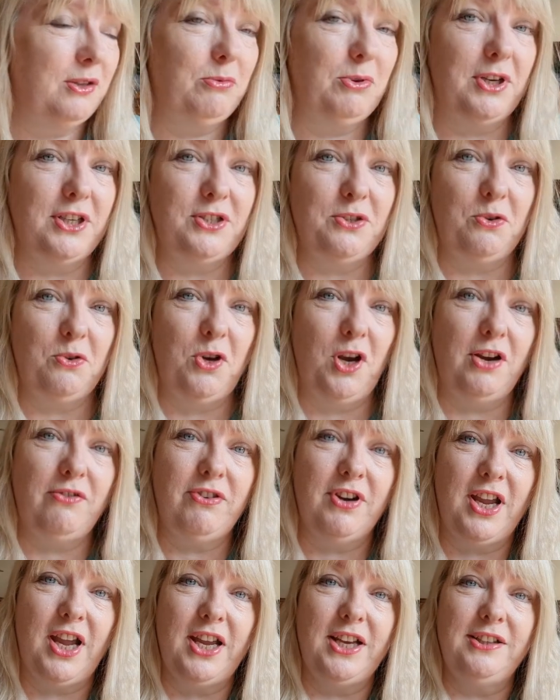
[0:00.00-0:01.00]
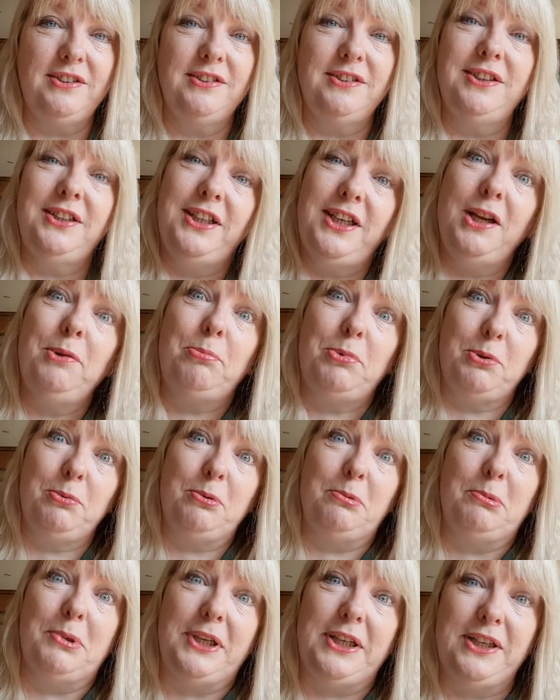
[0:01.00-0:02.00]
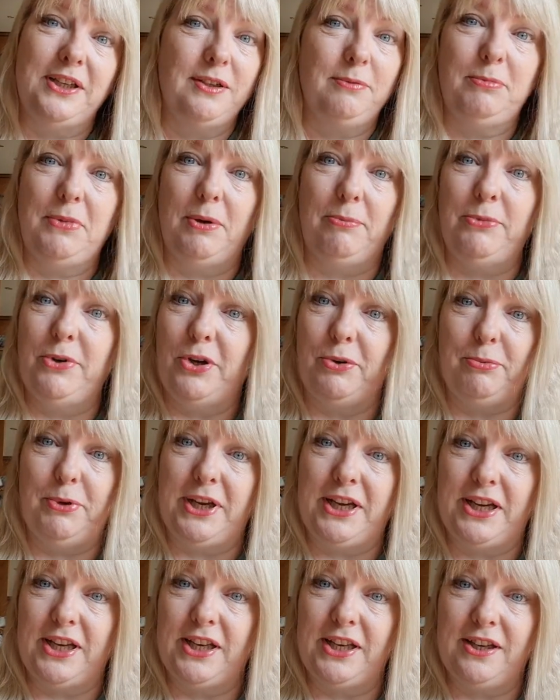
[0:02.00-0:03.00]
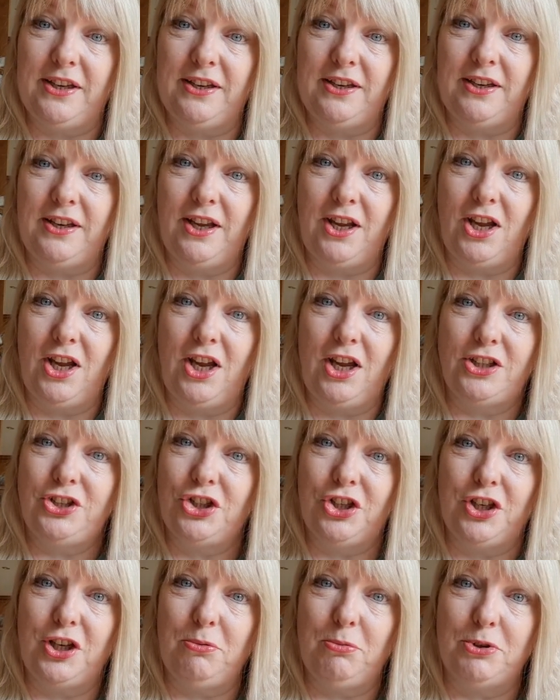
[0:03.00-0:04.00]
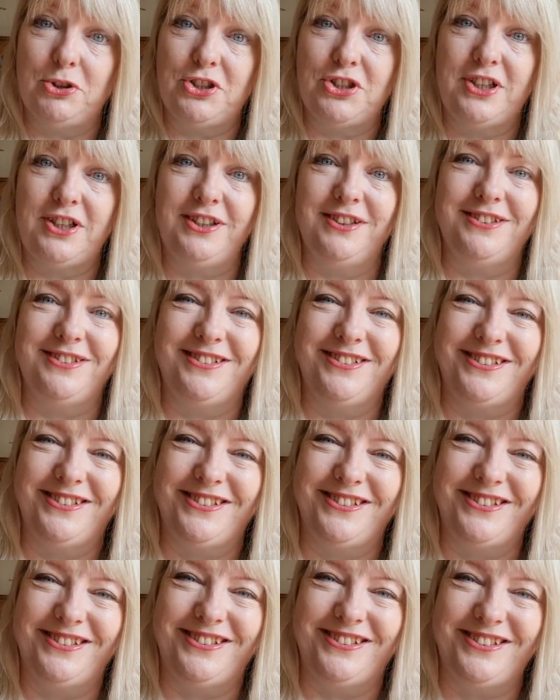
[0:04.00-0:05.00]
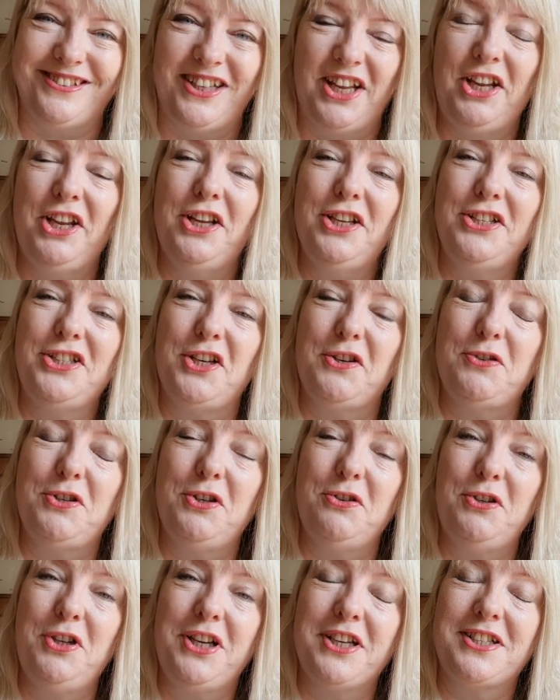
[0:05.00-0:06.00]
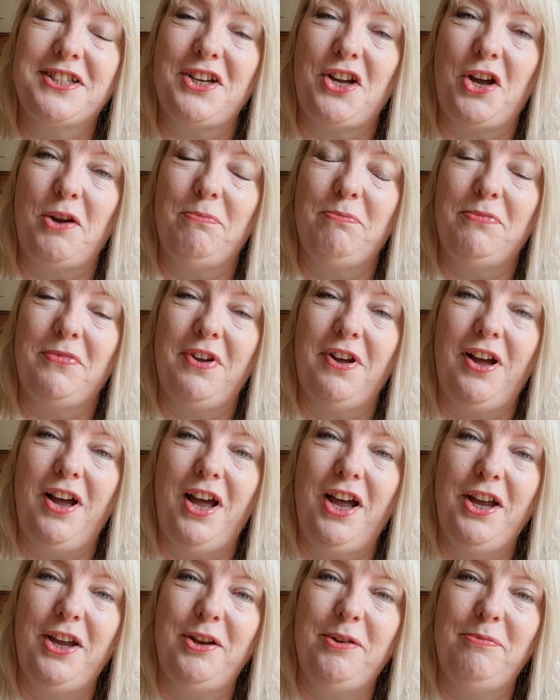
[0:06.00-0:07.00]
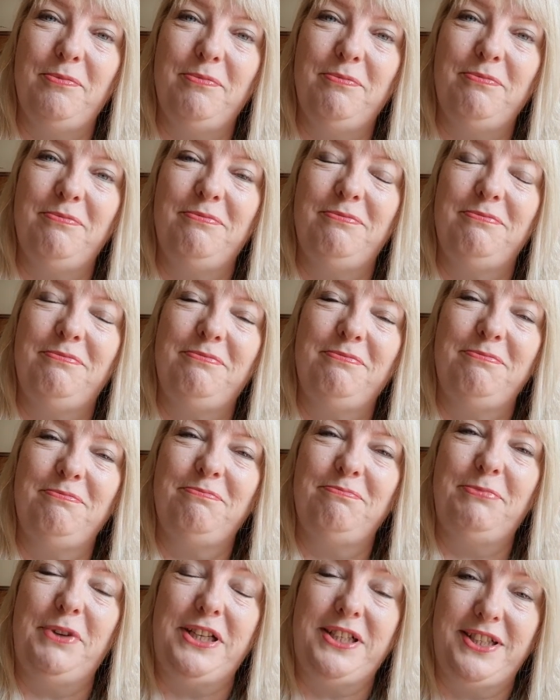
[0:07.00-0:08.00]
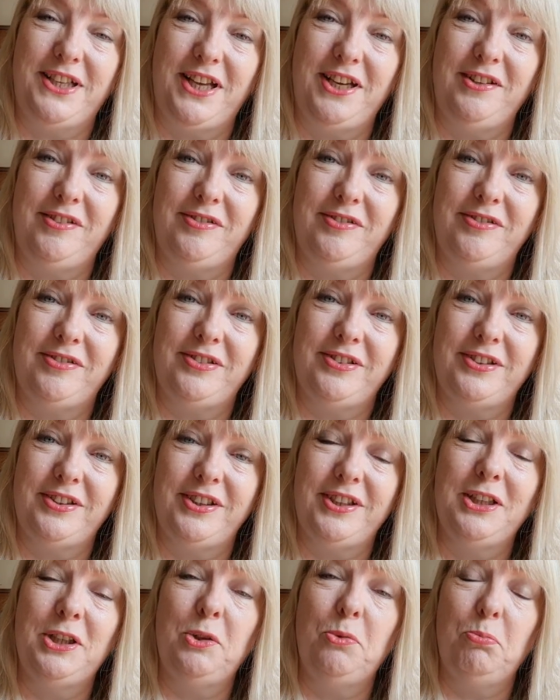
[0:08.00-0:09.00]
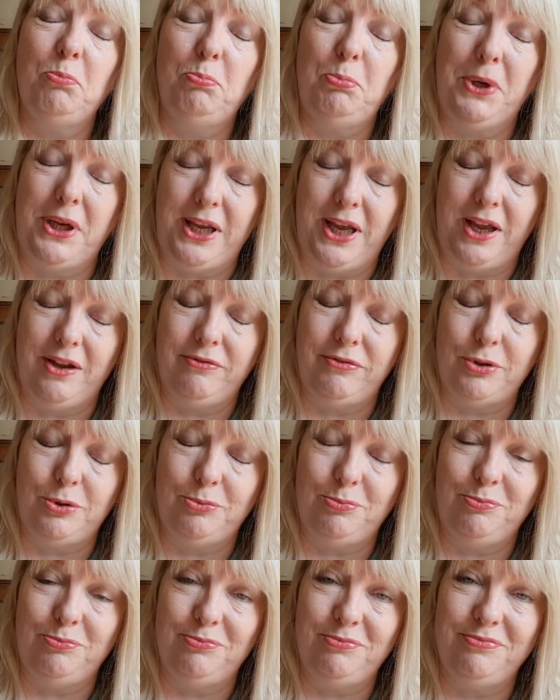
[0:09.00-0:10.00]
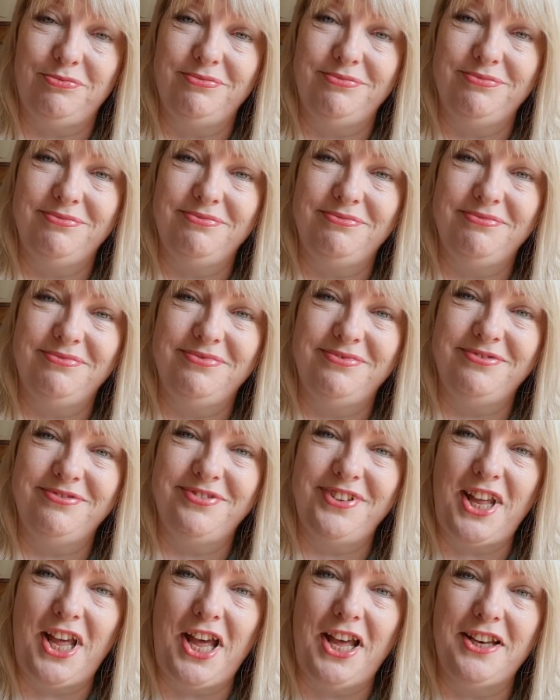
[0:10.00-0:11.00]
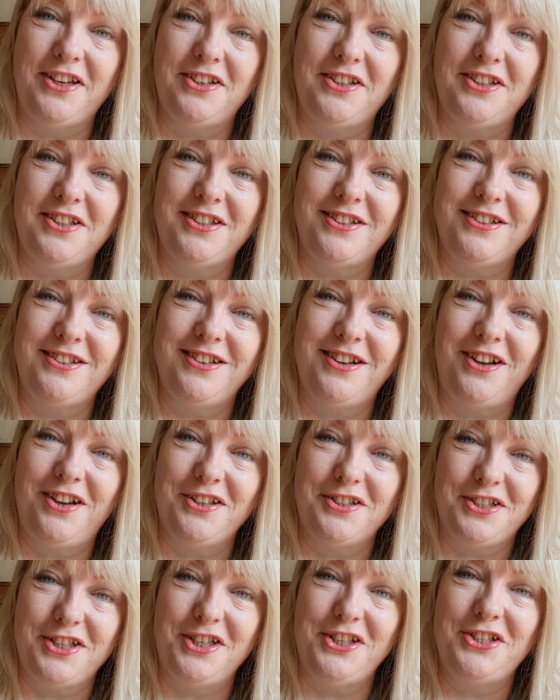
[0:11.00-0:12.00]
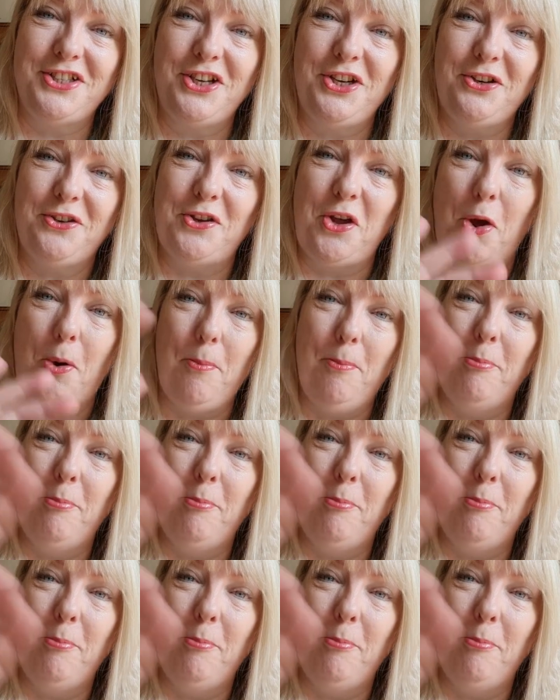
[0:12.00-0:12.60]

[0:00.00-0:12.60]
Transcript: Will I do it all over again? Yeah, probably. But I'm not making a chunky monster. So till next time, be safe, be careful, and I'll see you soon.